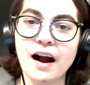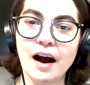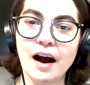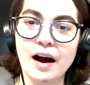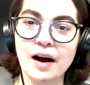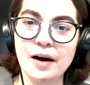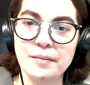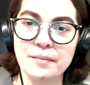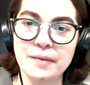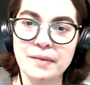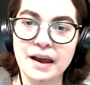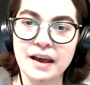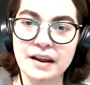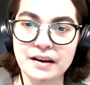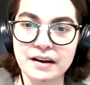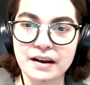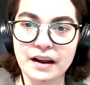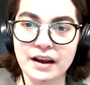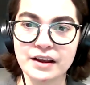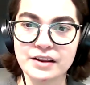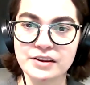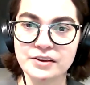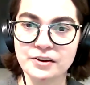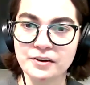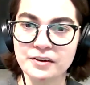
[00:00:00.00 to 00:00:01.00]

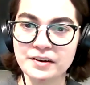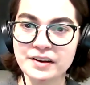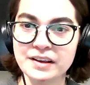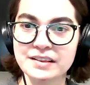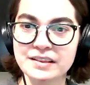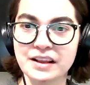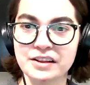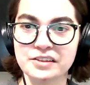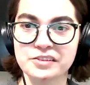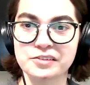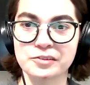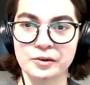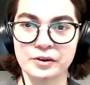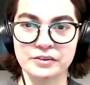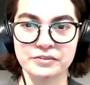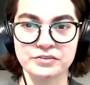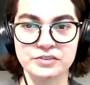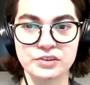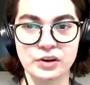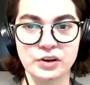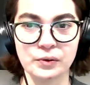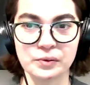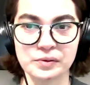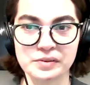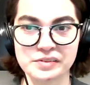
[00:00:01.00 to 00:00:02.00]
and a yearning that sort
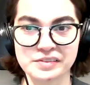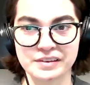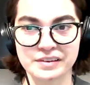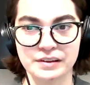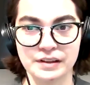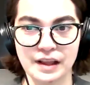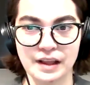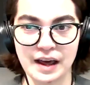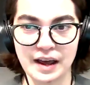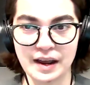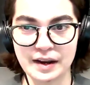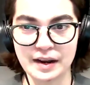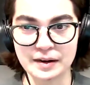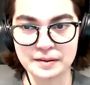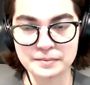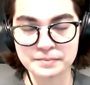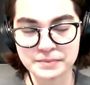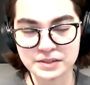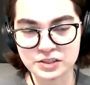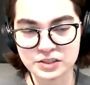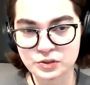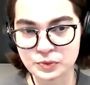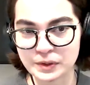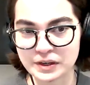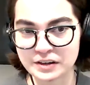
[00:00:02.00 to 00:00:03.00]
of toes the line
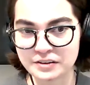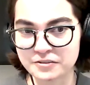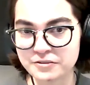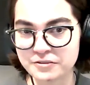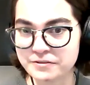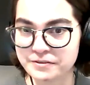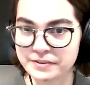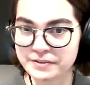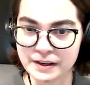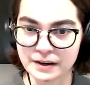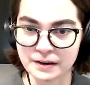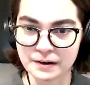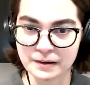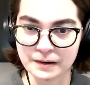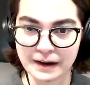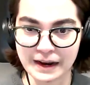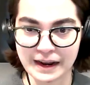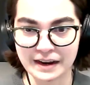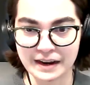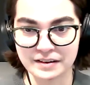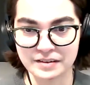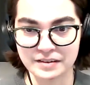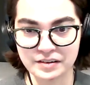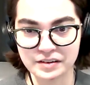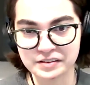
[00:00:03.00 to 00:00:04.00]
between fear
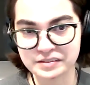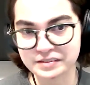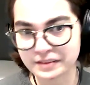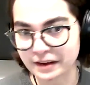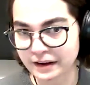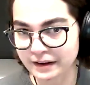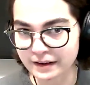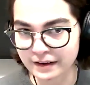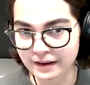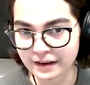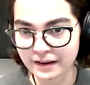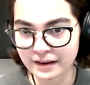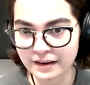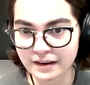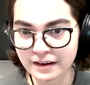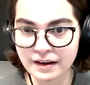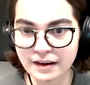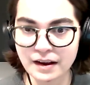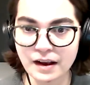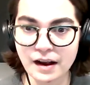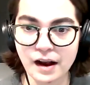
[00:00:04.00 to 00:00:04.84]
and desire.